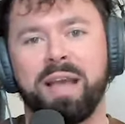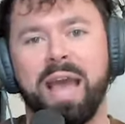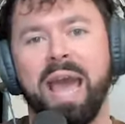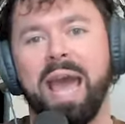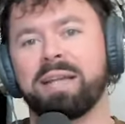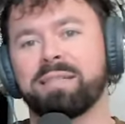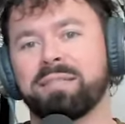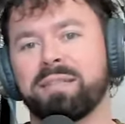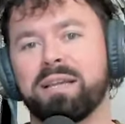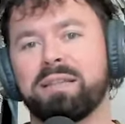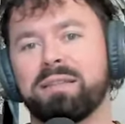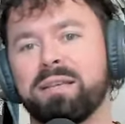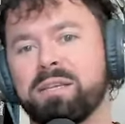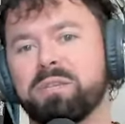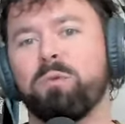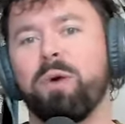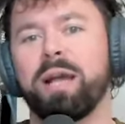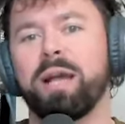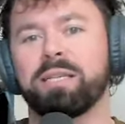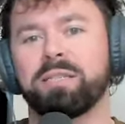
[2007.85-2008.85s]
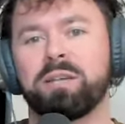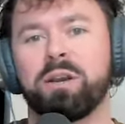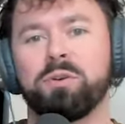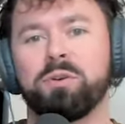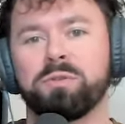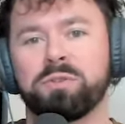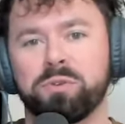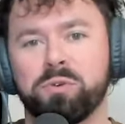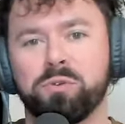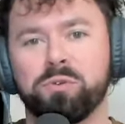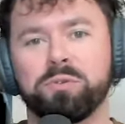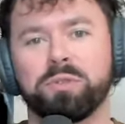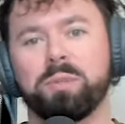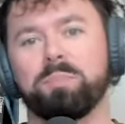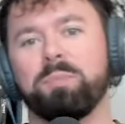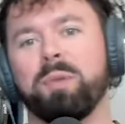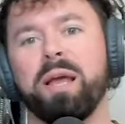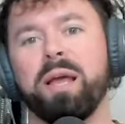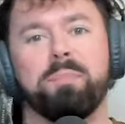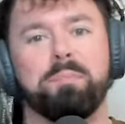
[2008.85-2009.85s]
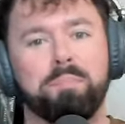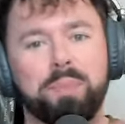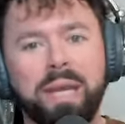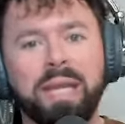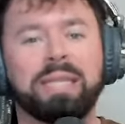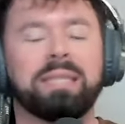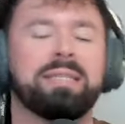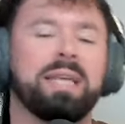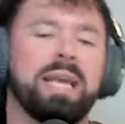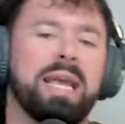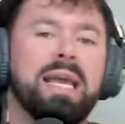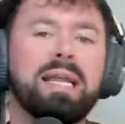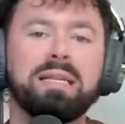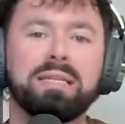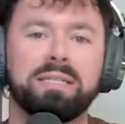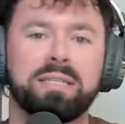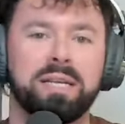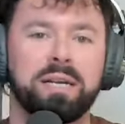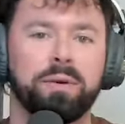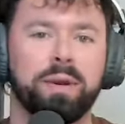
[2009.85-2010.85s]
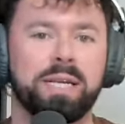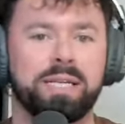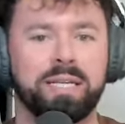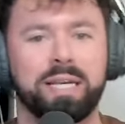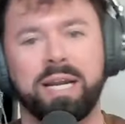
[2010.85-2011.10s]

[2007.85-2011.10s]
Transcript: asking these West Coast schools to play Big Ten series.